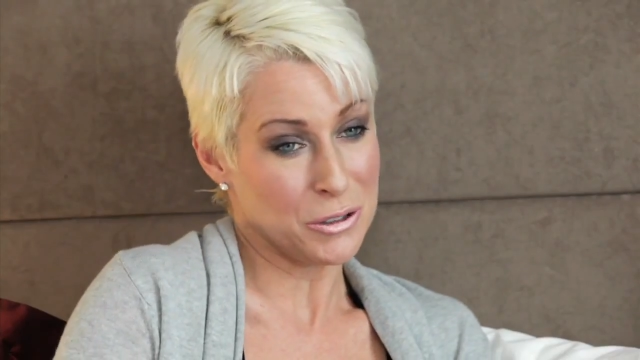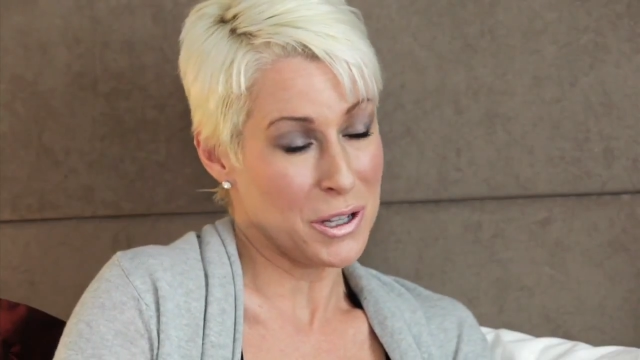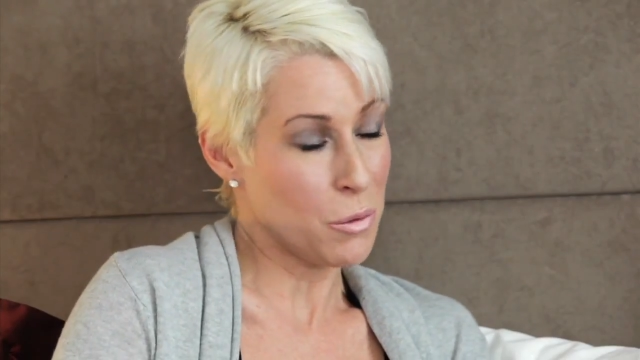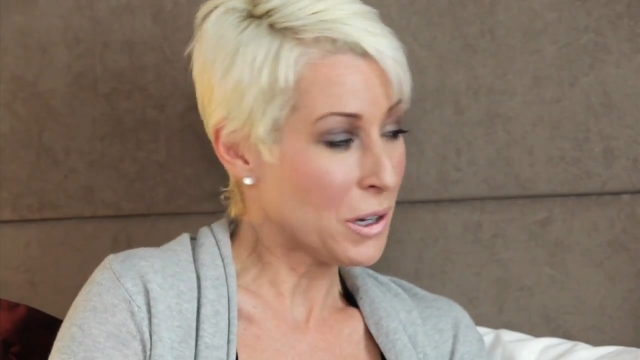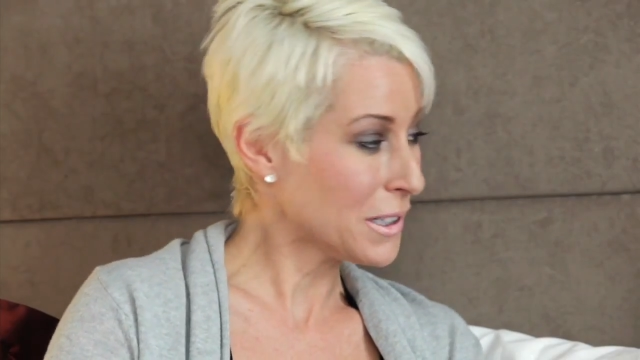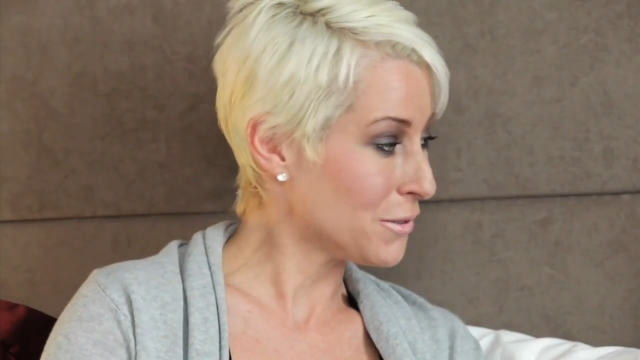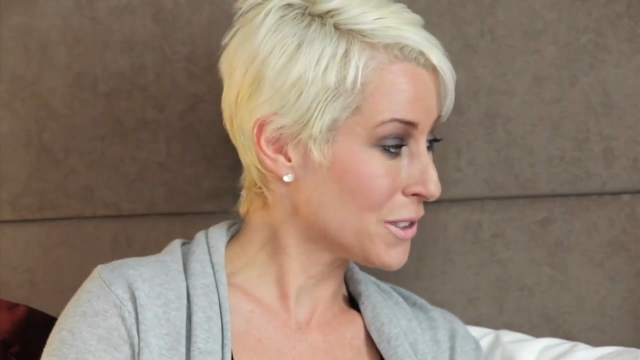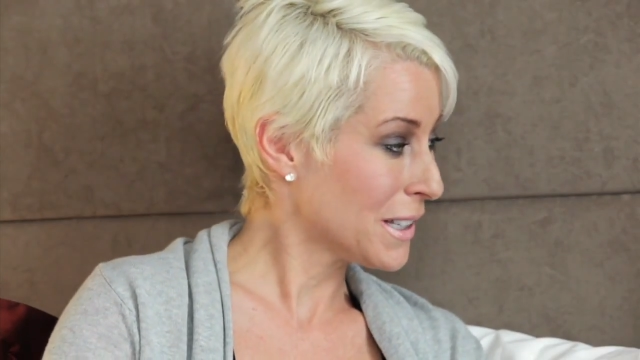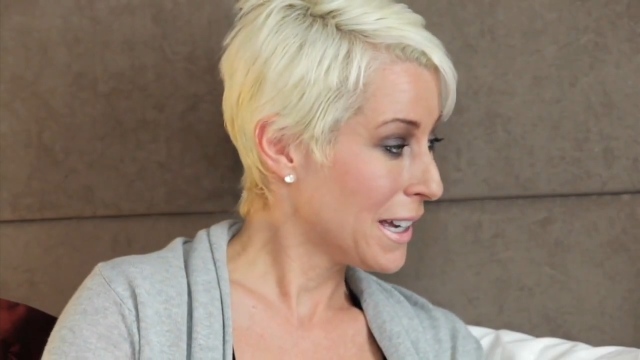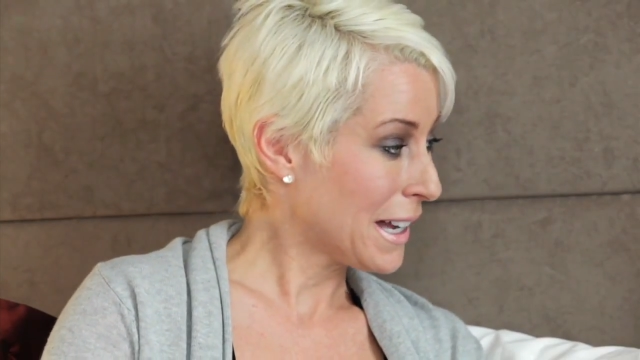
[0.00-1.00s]
on their
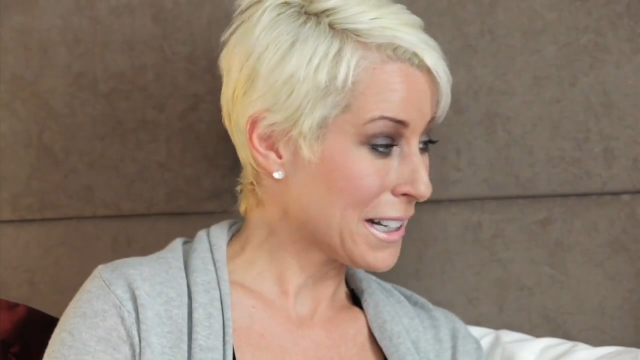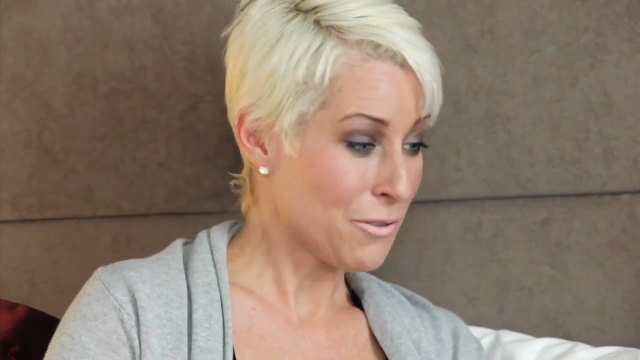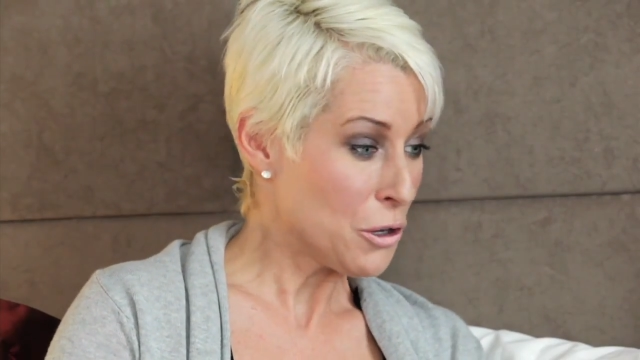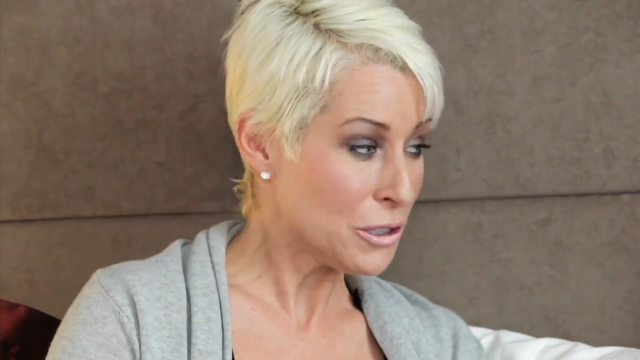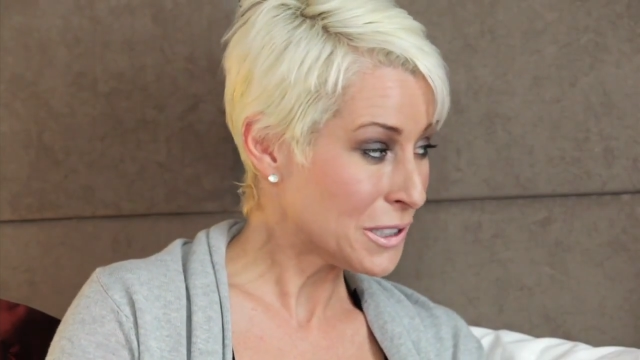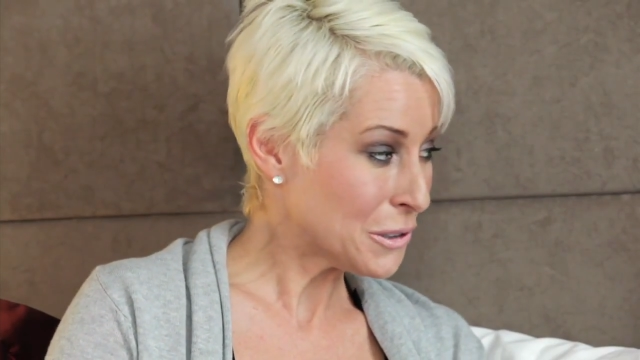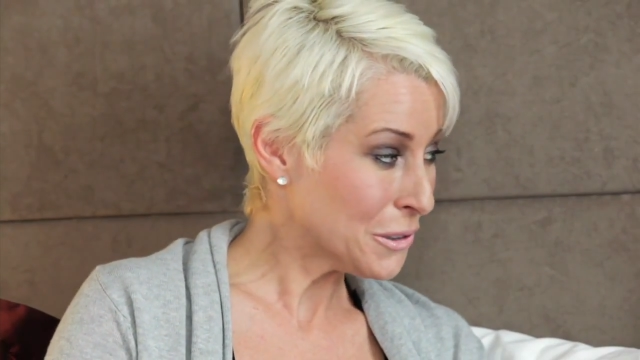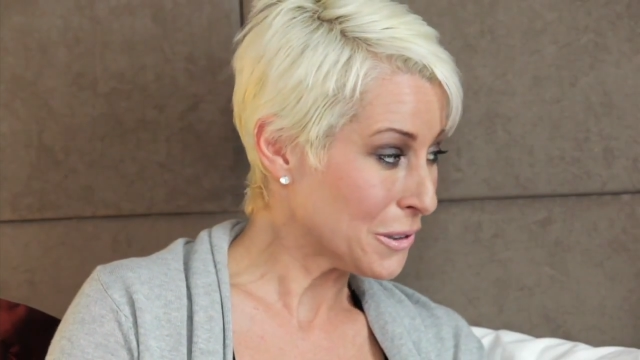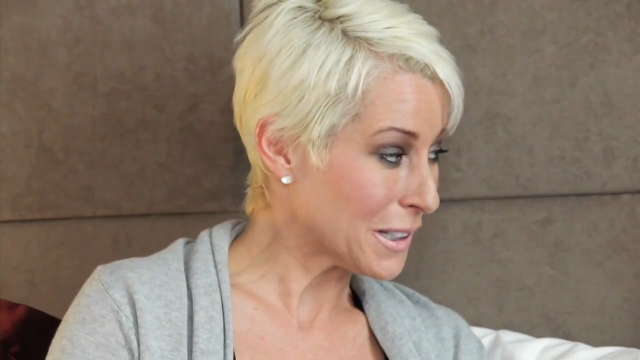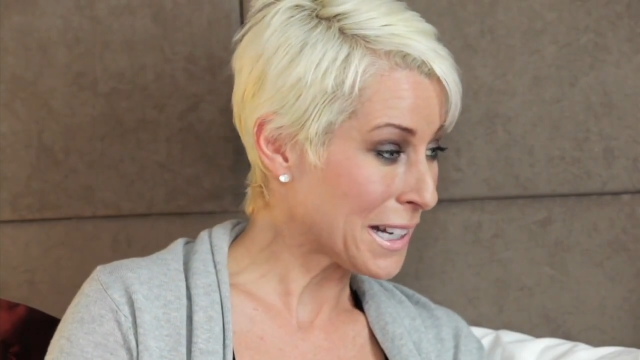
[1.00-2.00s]
wives. And I've heard it
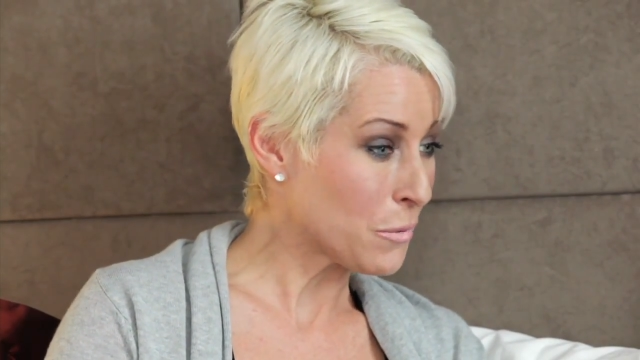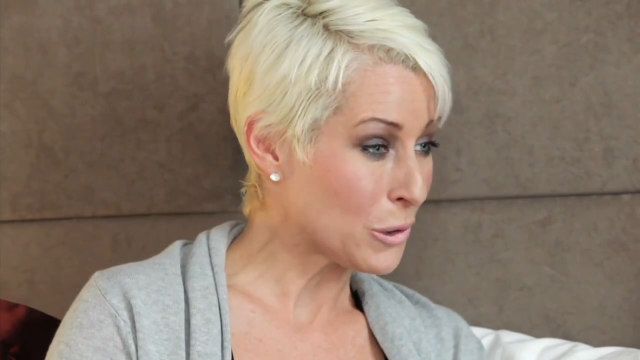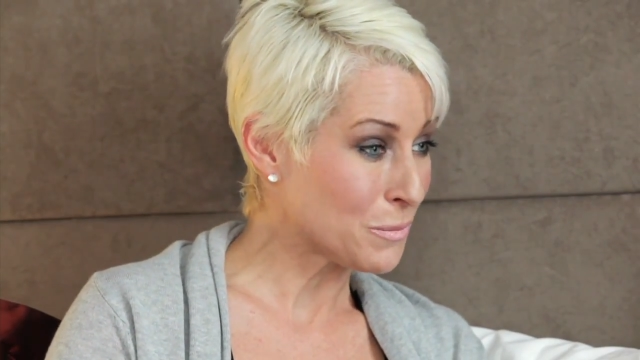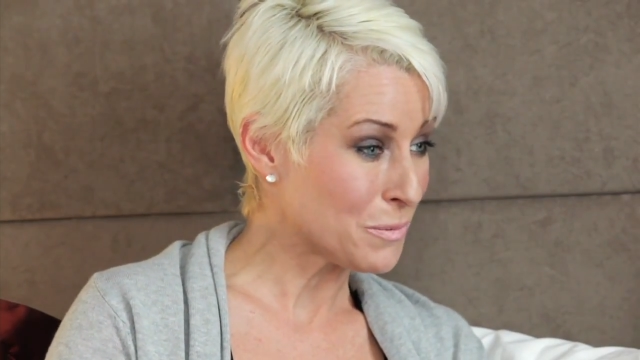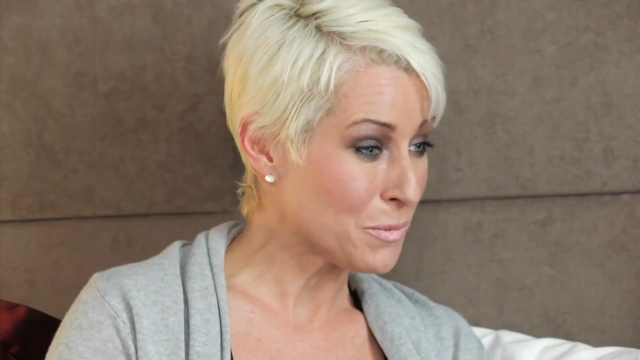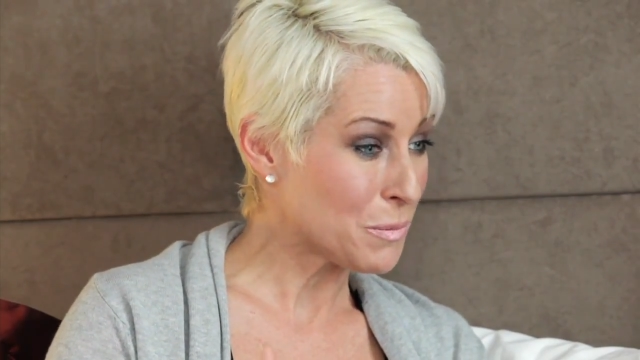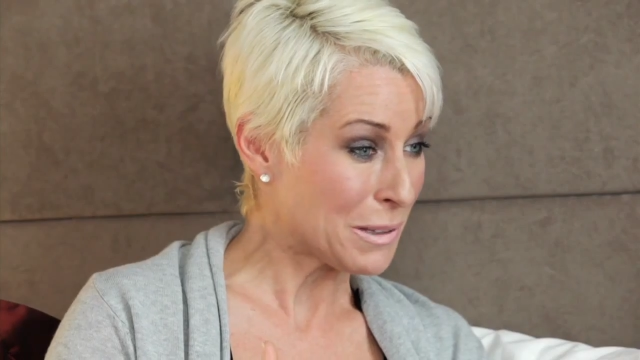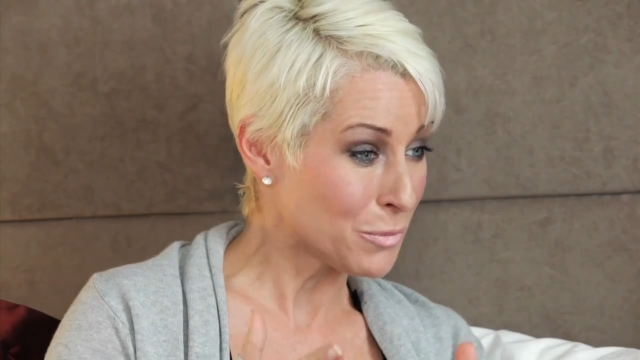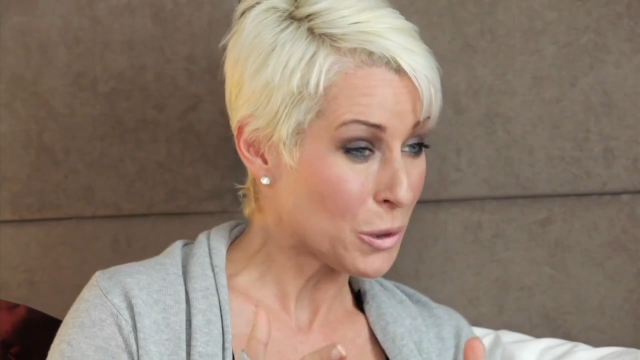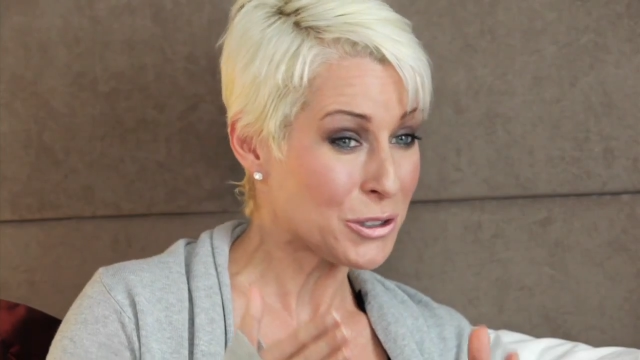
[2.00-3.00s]
all, and I want
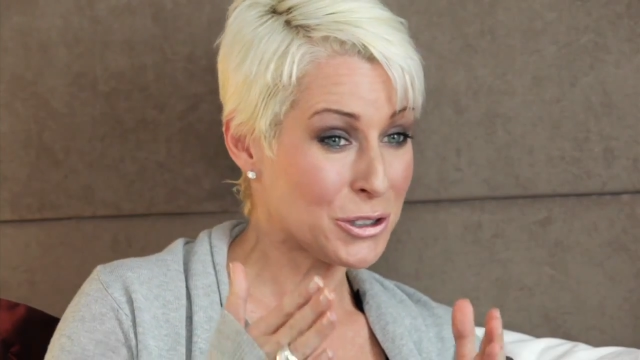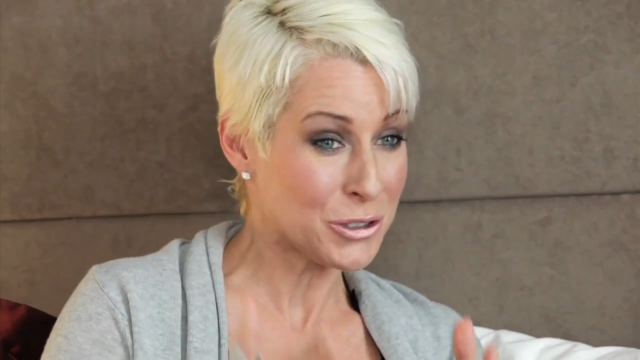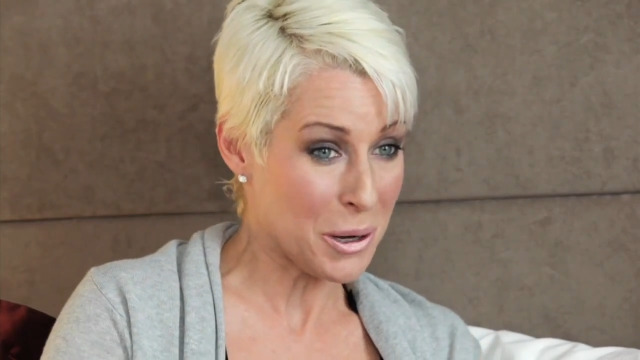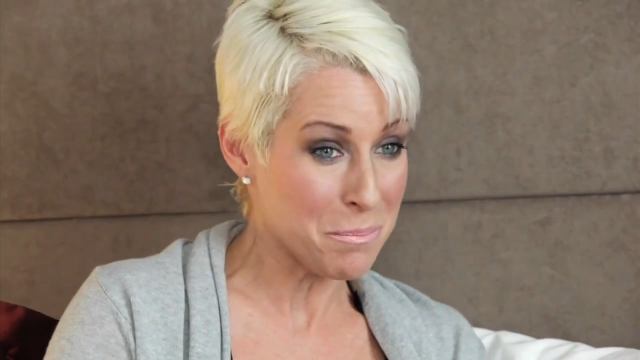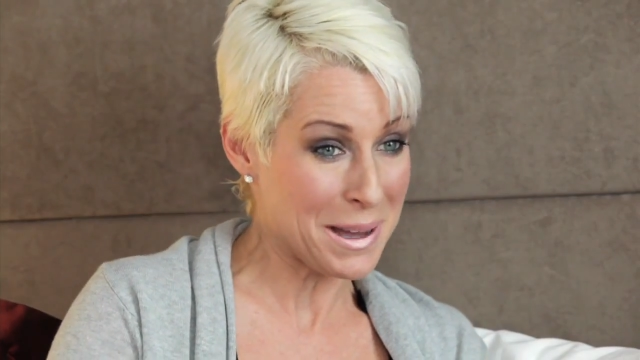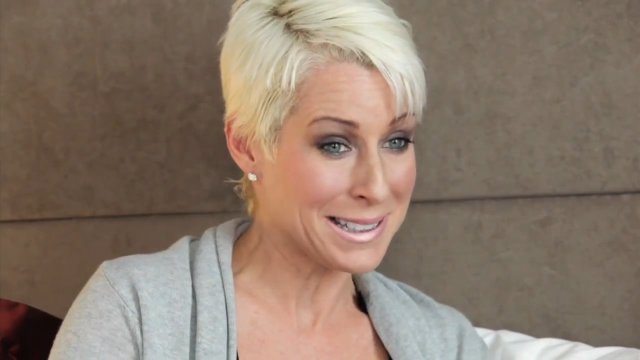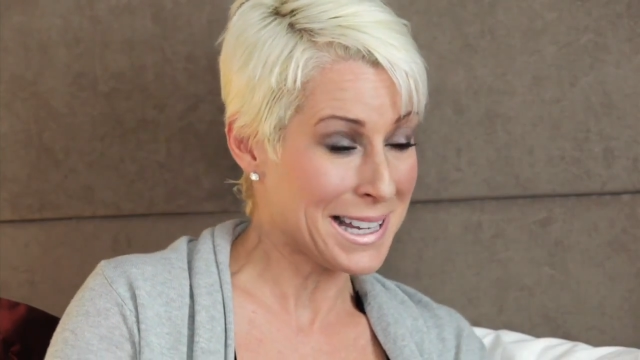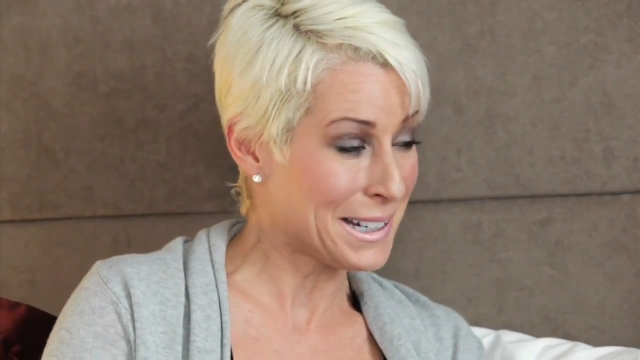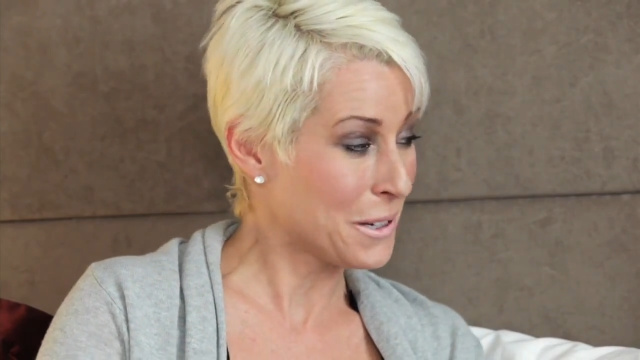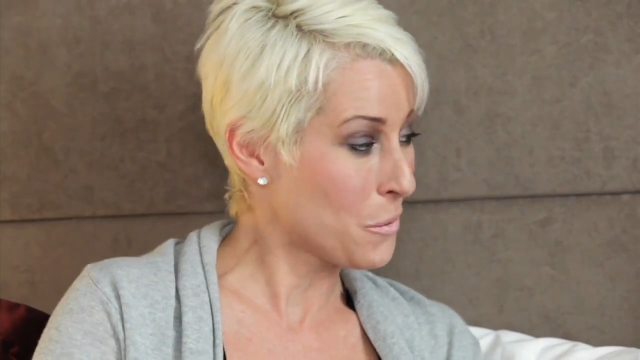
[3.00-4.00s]
and want to stop men getting